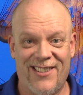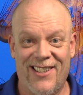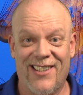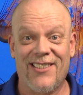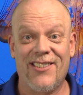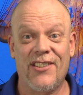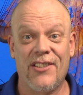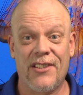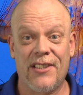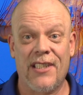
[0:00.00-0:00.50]

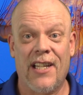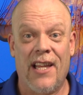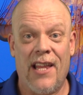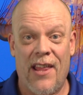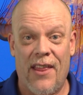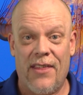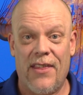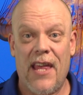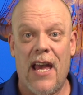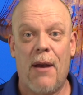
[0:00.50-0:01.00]
circles,
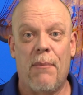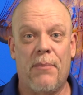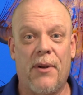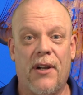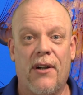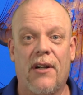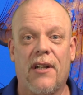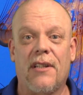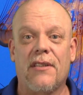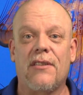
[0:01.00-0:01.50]
that
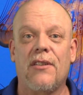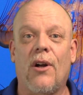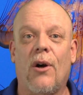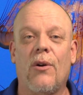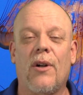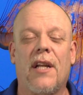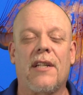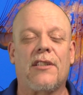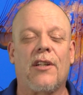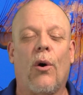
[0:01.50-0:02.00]
beard is
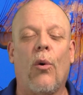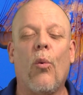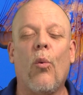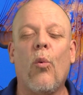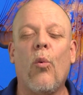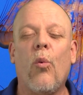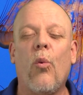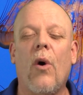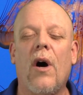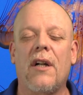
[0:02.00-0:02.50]
known as a
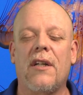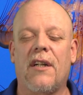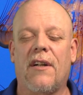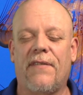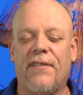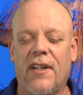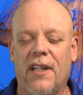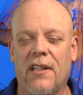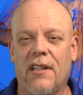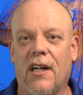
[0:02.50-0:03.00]

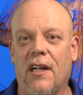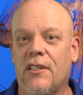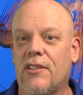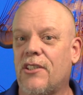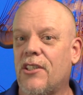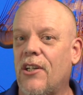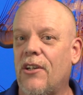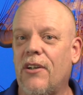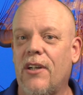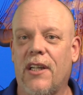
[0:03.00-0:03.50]
wonderfully
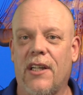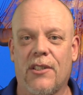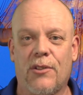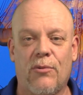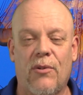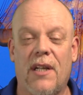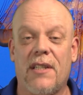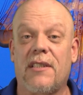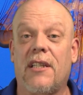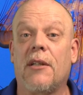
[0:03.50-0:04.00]
luxurious
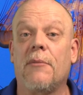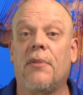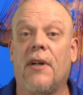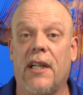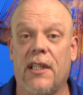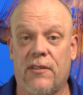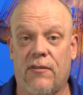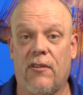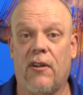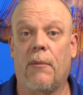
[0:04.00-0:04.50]
resting
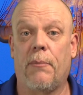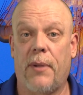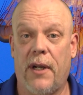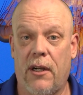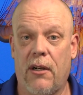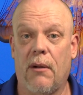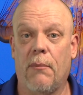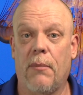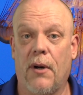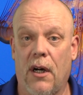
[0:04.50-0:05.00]
place for a
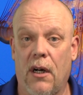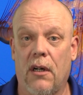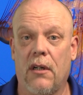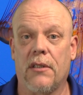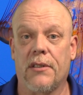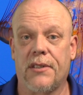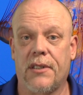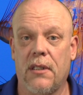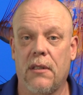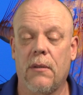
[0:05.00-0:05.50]
pair of
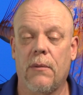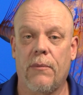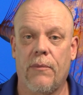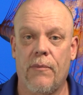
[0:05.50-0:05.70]
balls.